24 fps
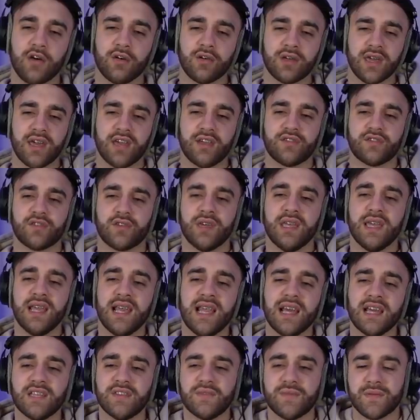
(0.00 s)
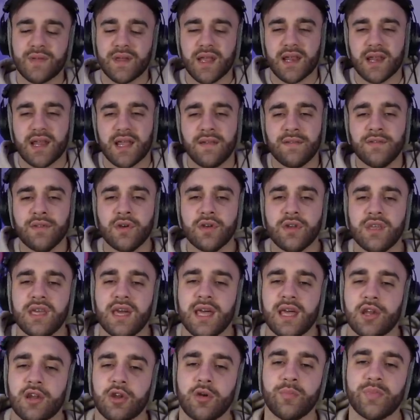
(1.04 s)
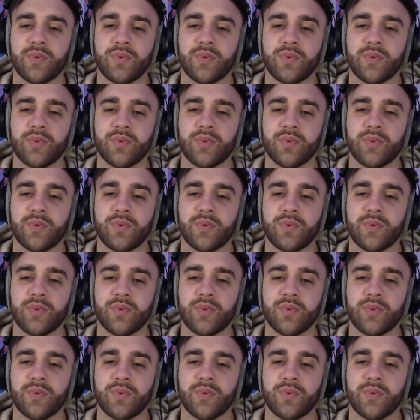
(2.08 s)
Okay, so he likes Fernando Hierro